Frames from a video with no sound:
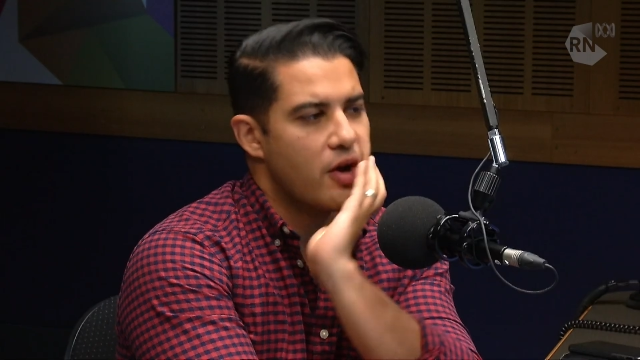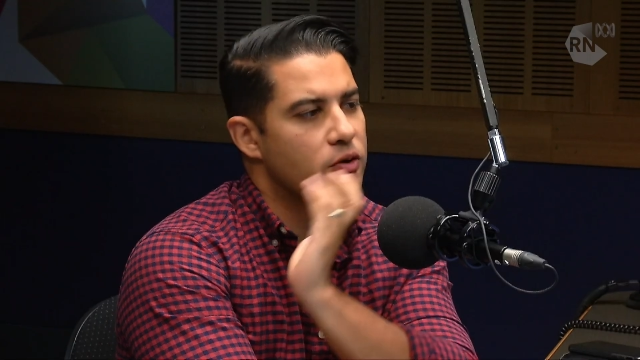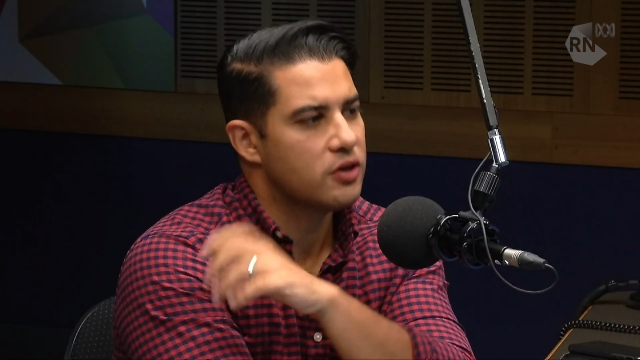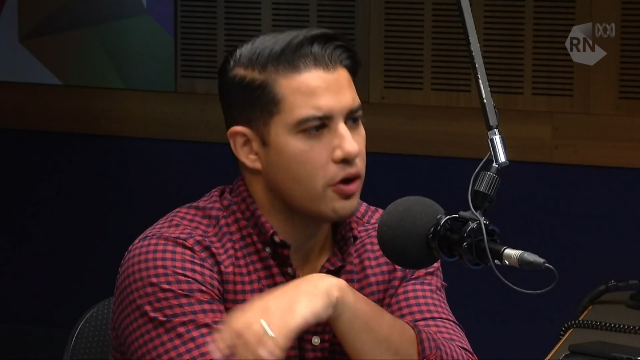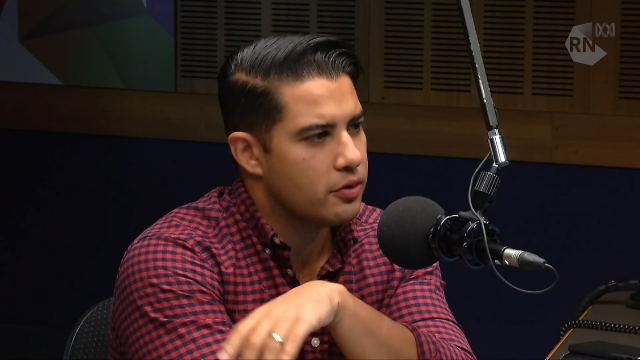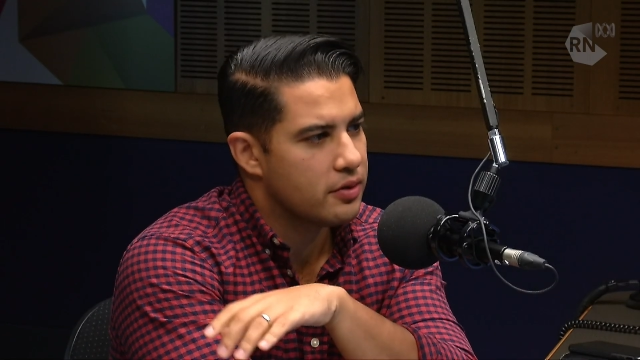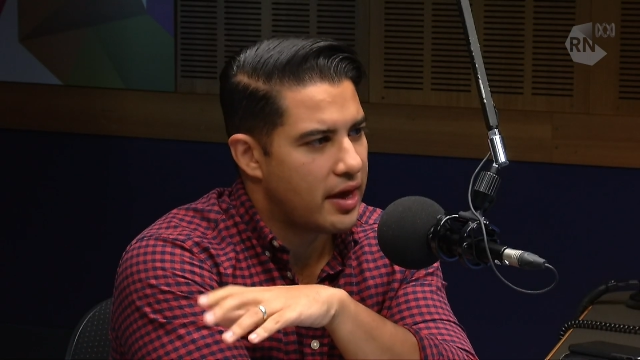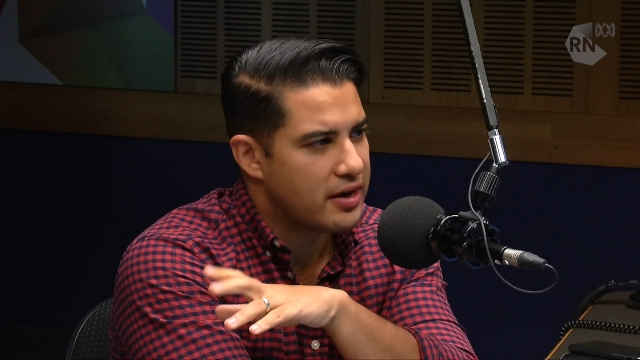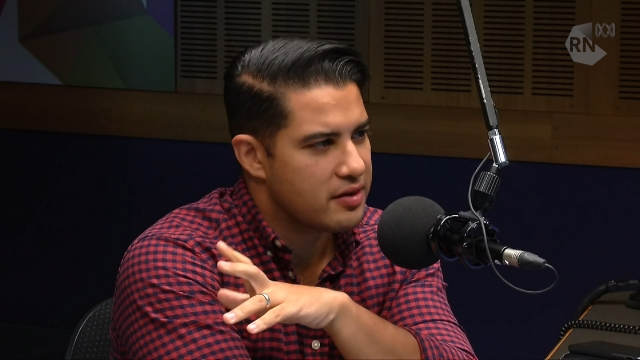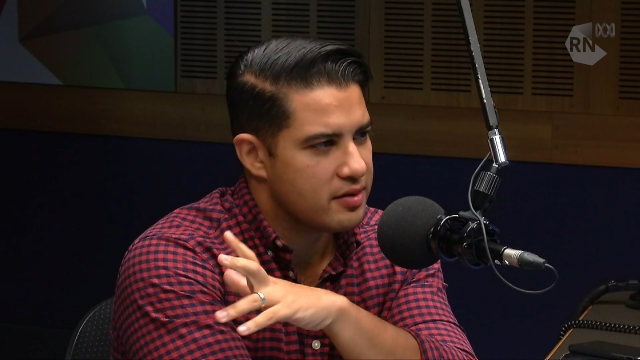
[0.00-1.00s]
And also,
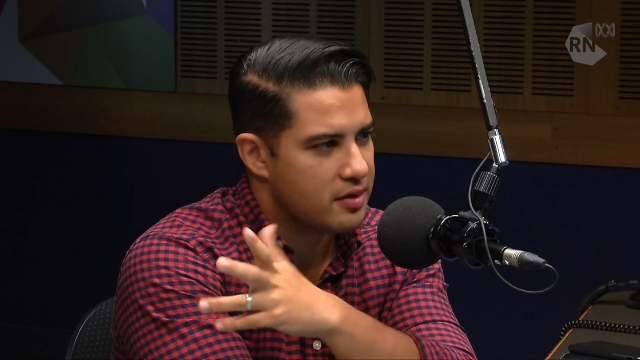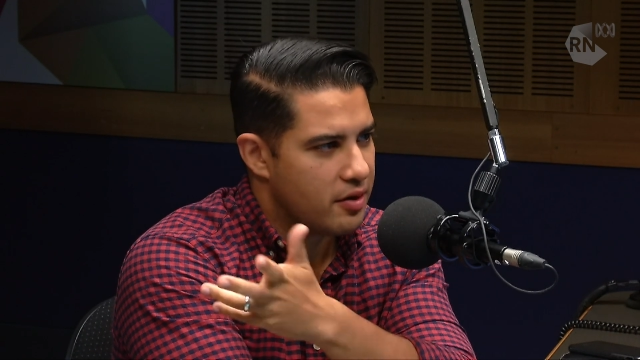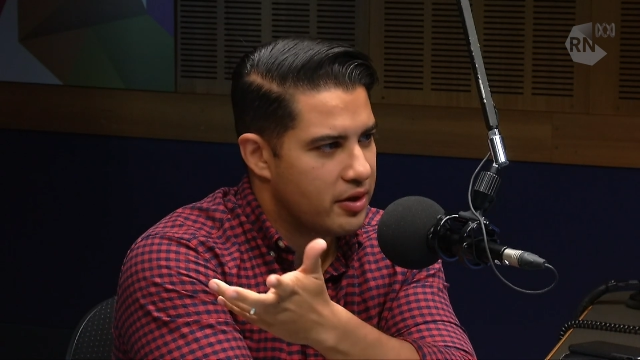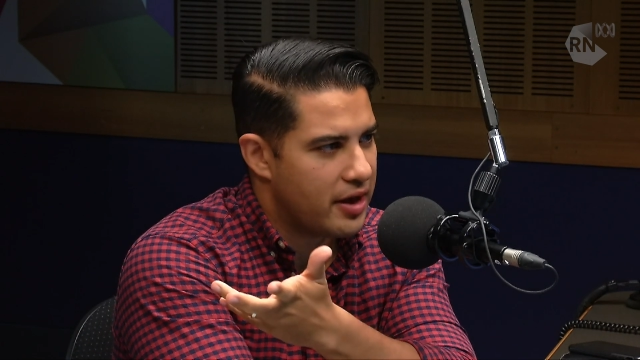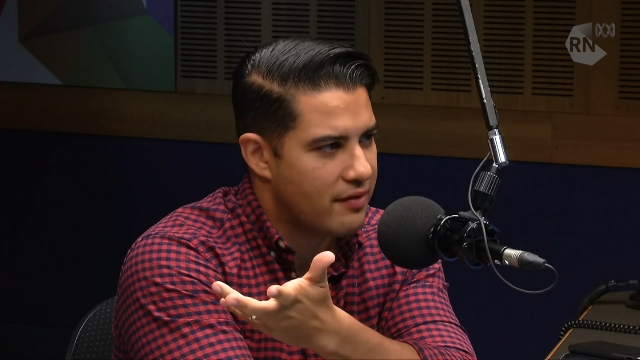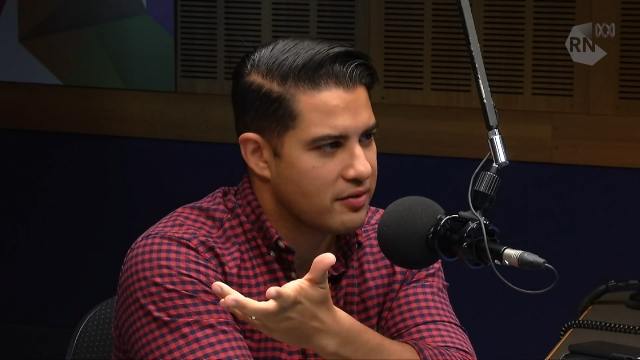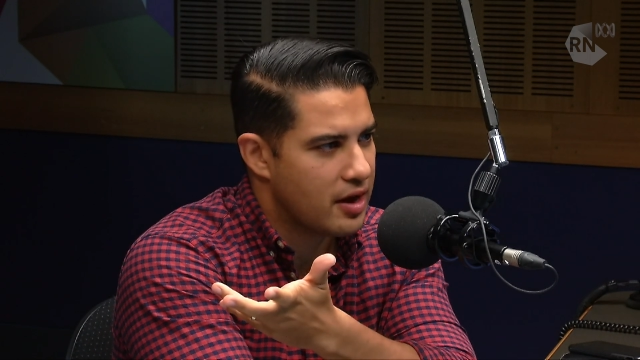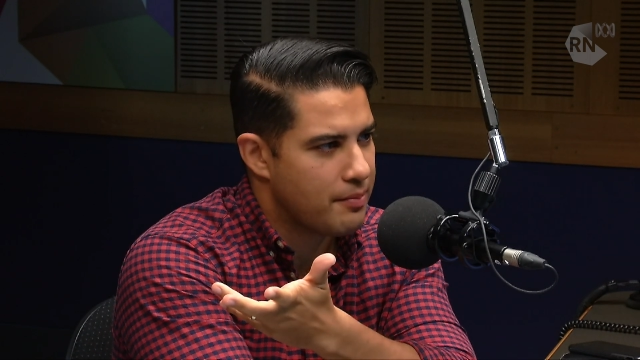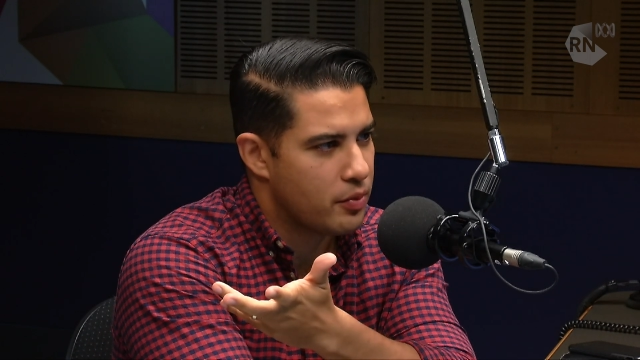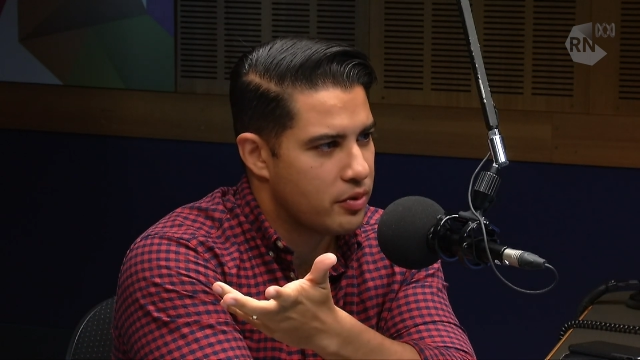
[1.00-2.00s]
they necessarily haven't
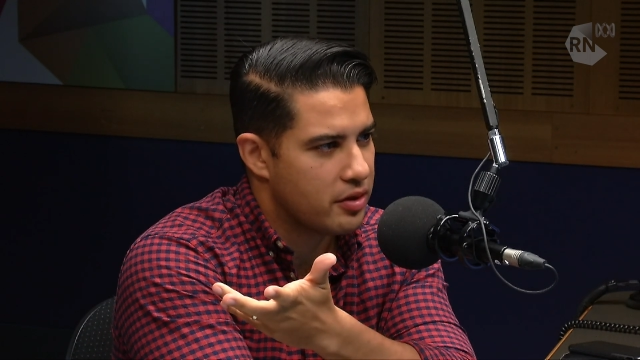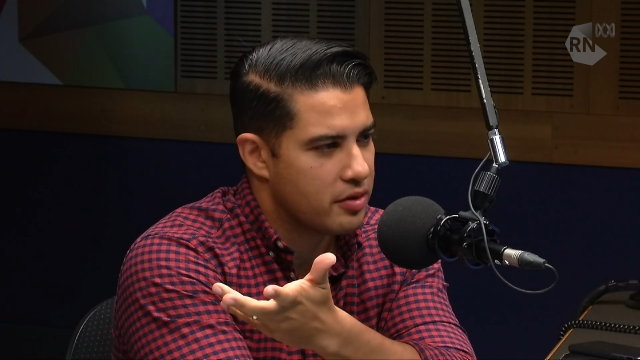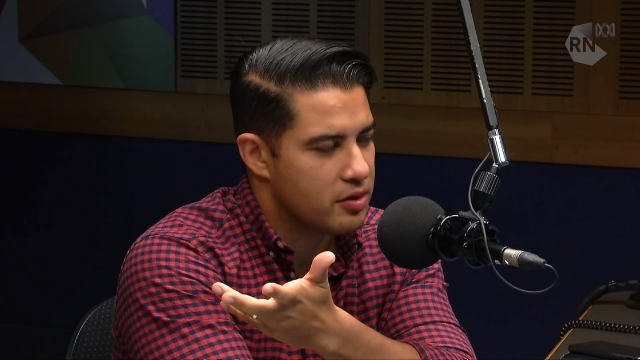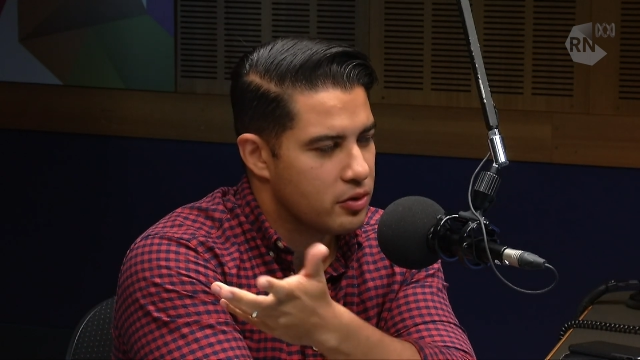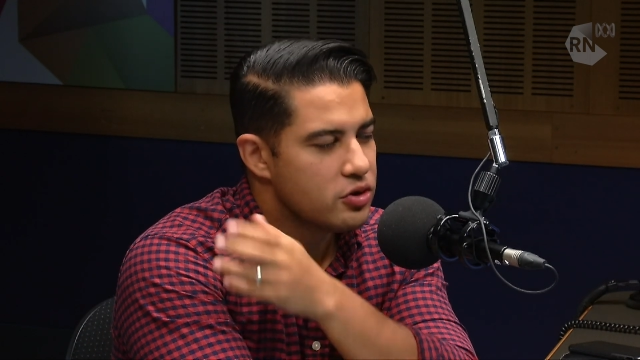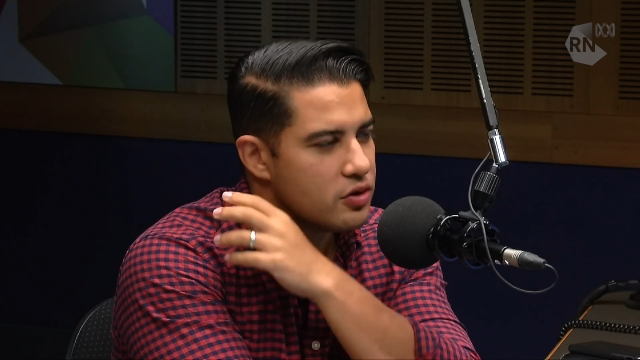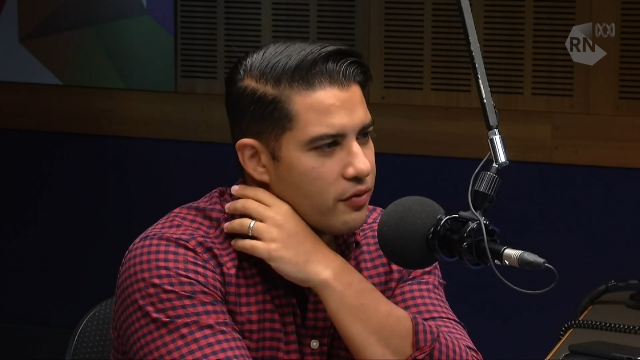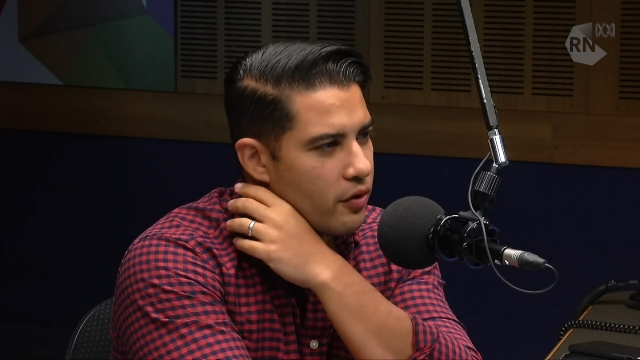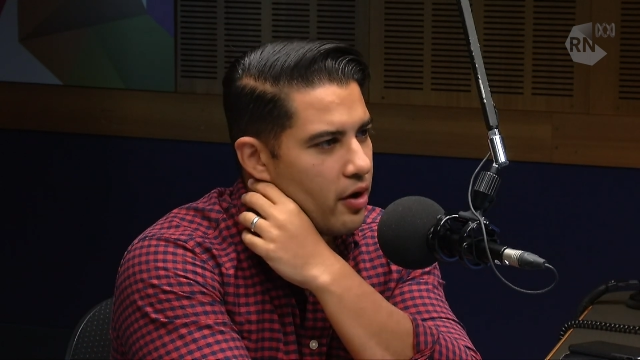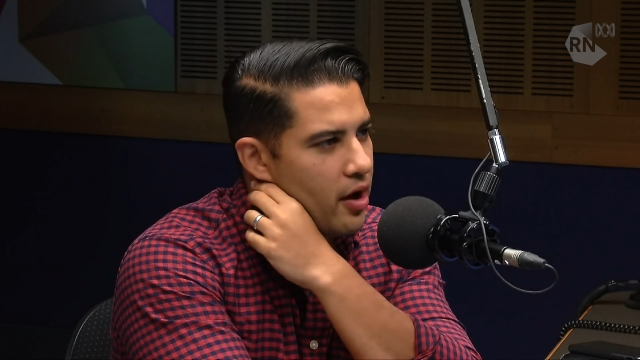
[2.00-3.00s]
come up with a solution
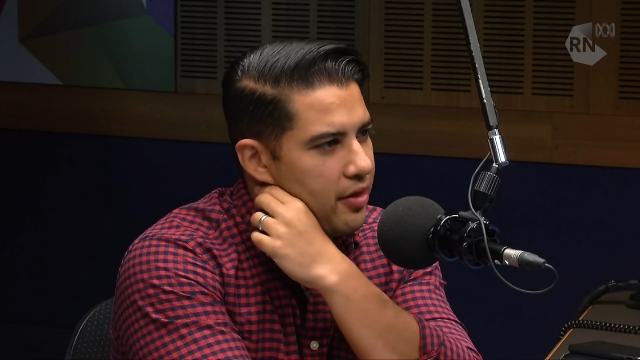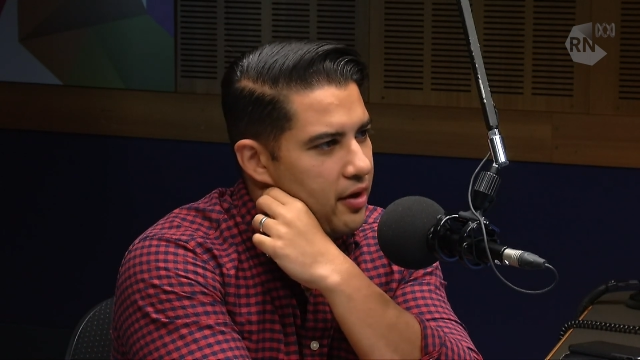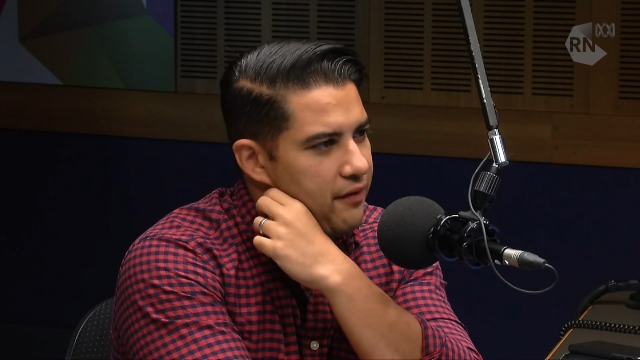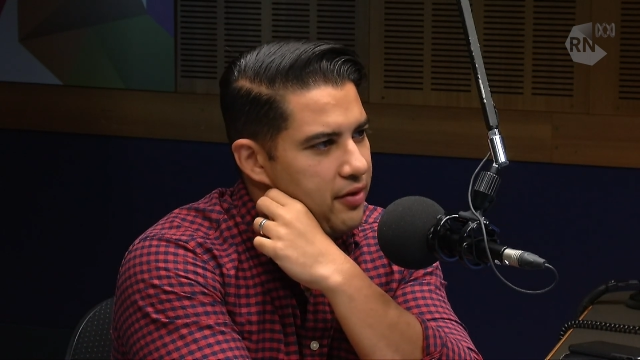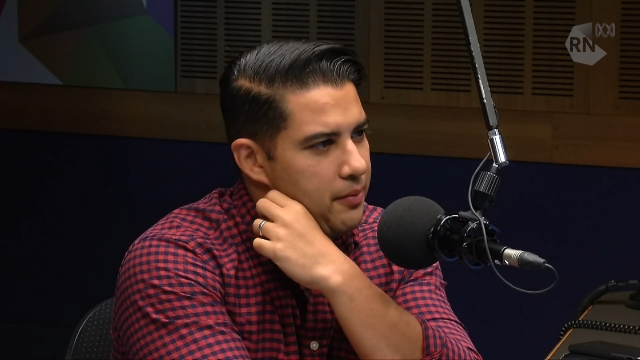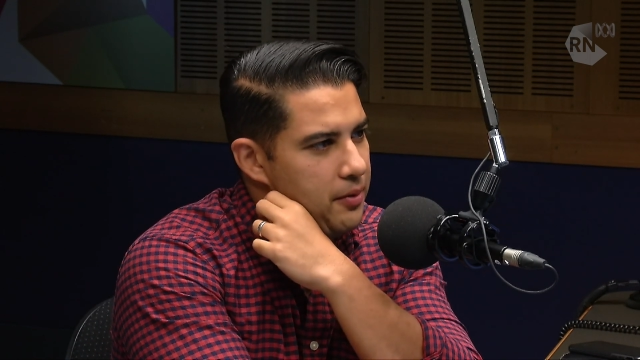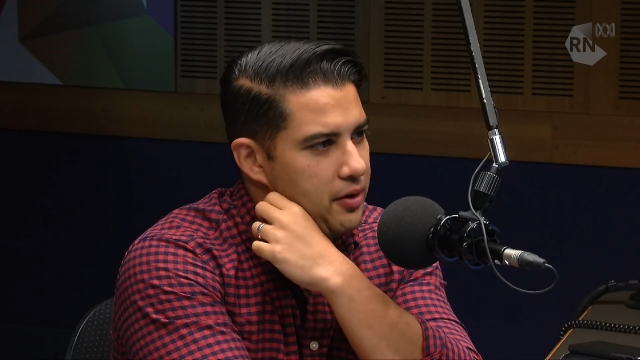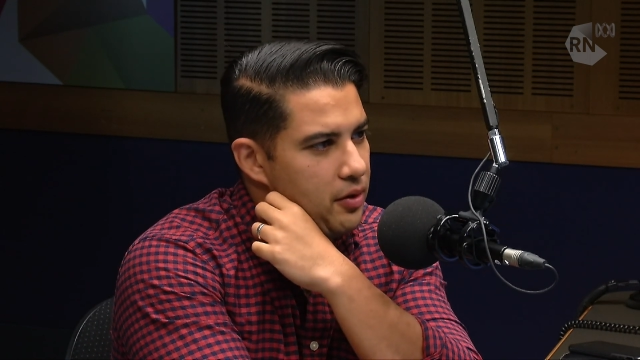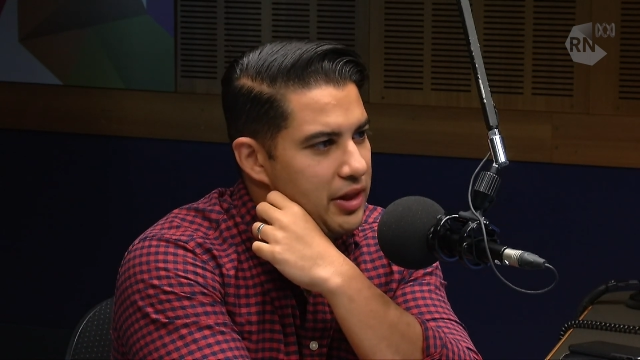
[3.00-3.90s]
for it either, have they, Peter?